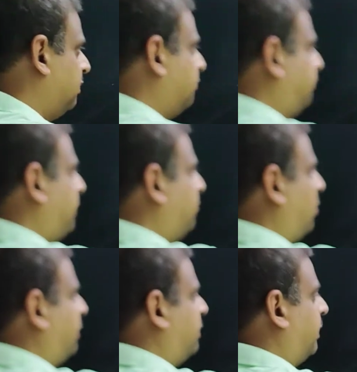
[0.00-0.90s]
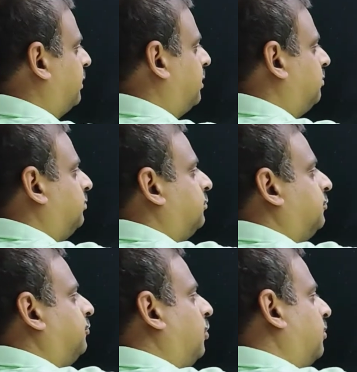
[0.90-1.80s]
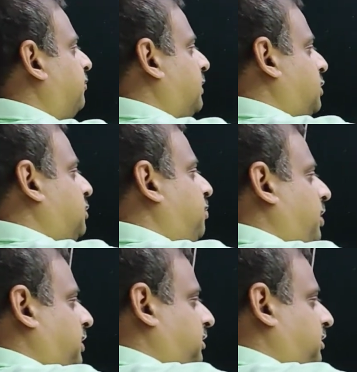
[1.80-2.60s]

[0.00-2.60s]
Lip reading: Free body diagram for first body.